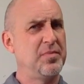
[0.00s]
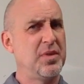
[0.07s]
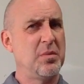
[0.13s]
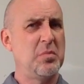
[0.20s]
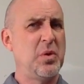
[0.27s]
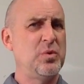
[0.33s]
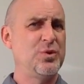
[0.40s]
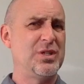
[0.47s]
The
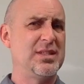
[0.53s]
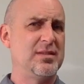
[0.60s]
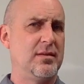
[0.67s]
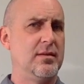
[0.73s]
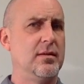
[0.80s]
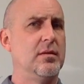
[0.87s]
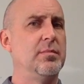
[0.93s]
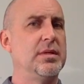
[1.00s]
motion's a
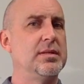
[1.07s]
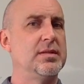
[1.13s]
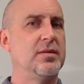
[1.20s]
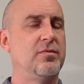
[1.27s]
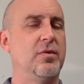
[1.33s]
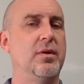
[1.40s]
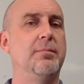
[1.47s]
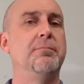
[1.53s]
little bit
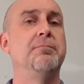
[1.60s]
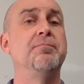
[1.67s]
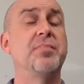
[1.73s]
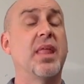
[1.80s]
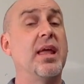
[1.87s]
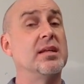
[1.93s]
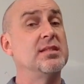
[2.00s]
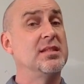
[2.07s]
different.
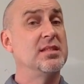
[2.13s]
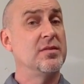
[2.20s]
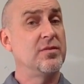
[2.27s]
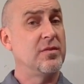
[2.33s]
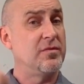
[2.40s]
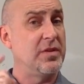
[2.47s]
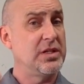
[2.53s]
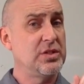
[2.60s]
It has a
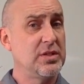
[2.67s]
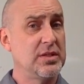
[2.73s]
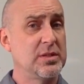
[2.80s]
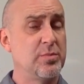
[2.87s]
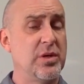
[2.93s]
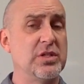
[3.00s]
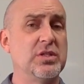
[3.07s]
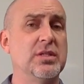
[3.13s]
different facial
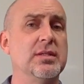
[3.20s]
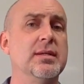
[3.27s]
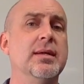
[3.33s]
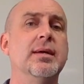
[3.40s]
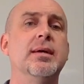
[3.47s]
expression.